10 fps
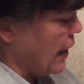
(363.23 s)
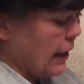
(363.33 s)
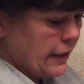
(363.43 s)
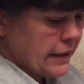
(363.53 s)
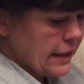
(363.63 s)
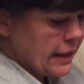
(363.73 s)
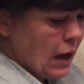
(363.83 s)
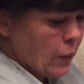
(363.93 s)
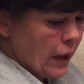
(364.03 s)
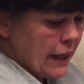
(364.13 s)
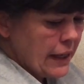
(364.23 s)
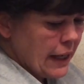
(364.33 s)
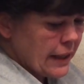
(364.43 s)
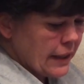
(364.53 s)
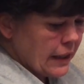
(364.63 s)
And I did it that way.
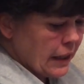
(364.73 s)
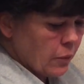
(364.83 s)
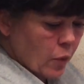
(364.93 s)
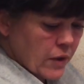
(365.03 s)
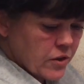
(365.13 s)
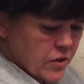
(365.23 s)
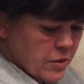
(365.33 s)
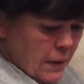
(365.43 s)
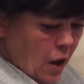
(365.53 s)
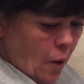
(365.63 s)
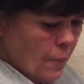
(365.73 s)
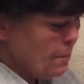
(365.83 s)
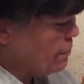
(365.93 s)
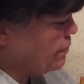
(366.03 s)
And then I'm going to spell